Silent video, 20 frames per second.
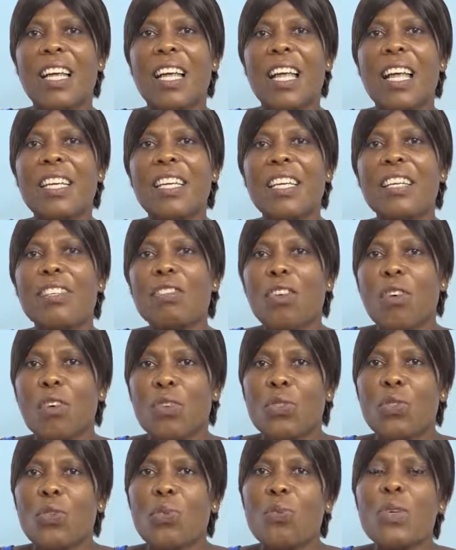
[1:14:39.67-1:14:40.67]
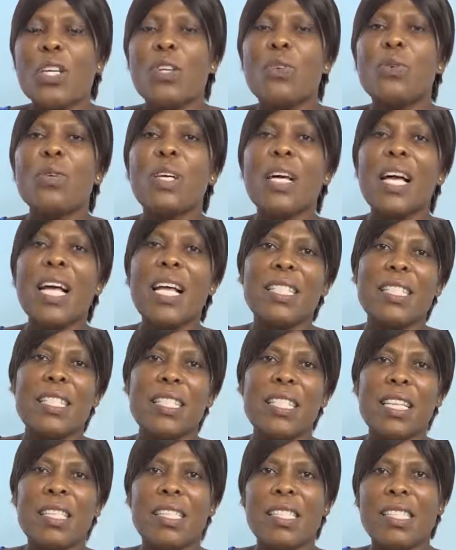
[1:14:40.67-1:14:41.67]
And then also we look at
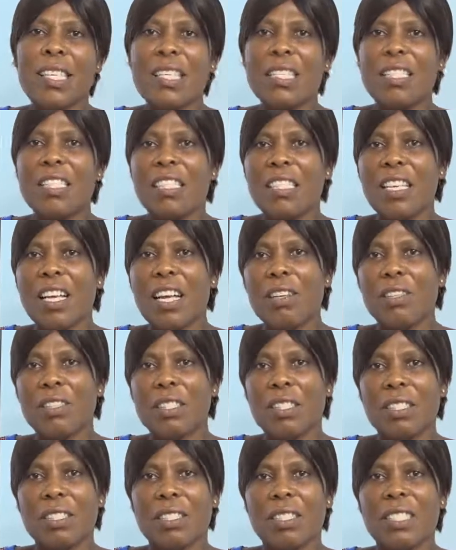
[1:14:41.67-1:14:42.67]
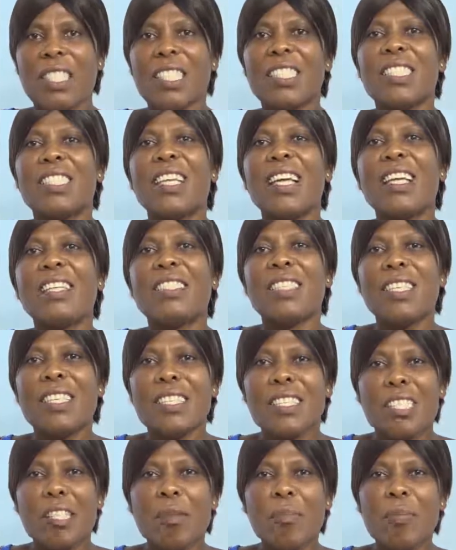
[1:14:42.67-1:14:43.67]
the sick child, the signs and
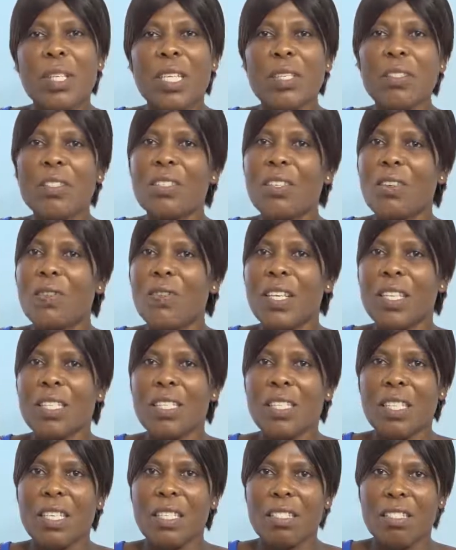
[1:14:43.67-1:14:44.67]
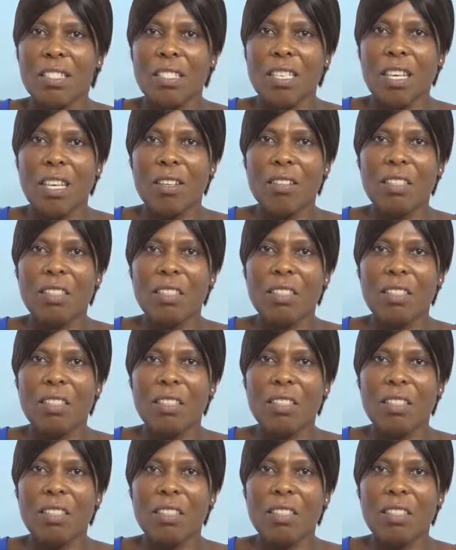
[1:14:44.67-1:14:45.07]
symptoms of the sick child.